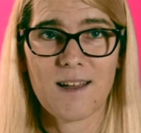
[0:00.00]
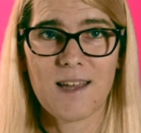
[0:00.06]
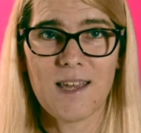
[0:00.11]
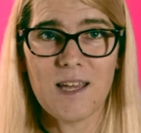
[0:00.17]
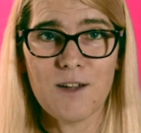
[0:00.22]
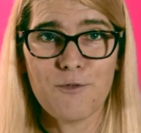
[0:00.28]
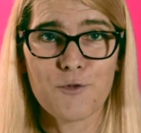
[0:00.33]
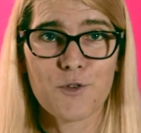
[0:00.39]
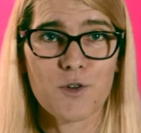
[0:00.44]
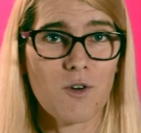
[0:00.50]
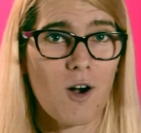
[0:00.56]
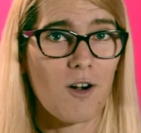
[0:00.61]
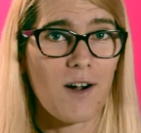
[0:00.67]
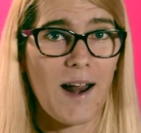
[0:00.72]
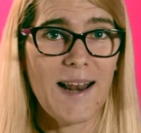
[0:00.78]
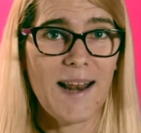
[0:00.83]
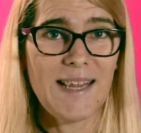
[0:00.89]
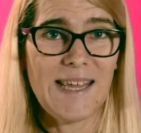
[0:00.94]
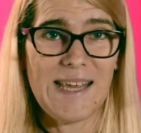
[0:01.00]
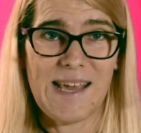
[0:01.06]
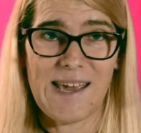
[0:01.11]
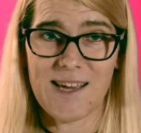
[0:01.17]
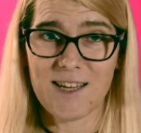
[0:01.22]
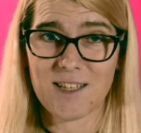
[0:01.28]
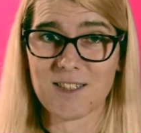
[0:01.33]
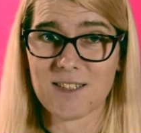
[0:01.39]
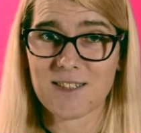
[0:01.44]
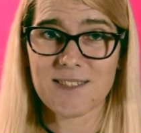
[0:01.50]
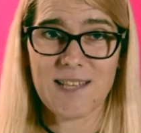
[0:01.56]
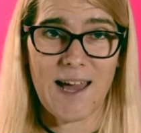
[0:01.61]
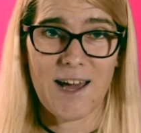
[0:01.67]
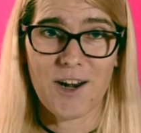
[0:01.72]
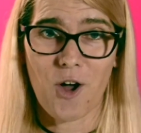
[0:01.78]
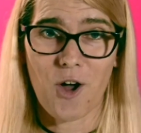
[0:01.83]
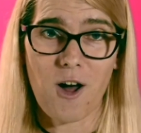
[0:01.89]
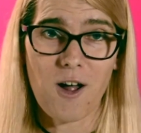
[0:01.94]
if there are any hills
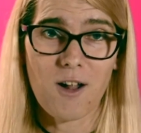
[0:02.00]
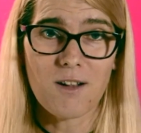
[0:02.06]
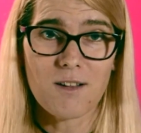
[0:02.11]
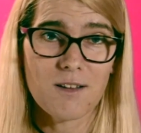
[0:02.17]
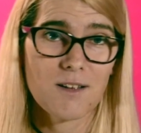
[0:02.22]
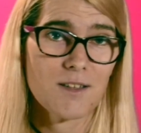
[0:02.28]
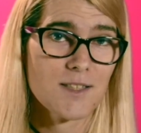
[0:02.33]
at all,